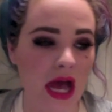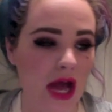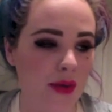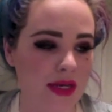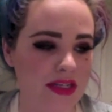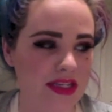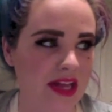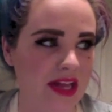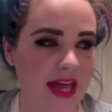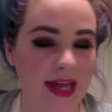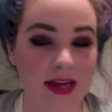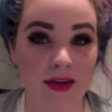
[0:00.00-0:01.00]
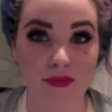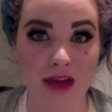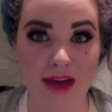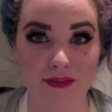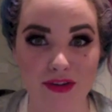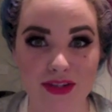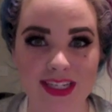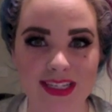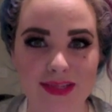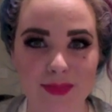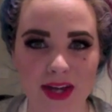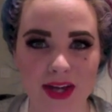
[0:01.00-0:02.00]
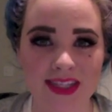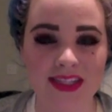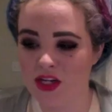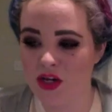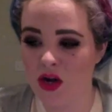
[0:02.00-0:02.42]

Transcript: I want to say, like 5 or 6 months.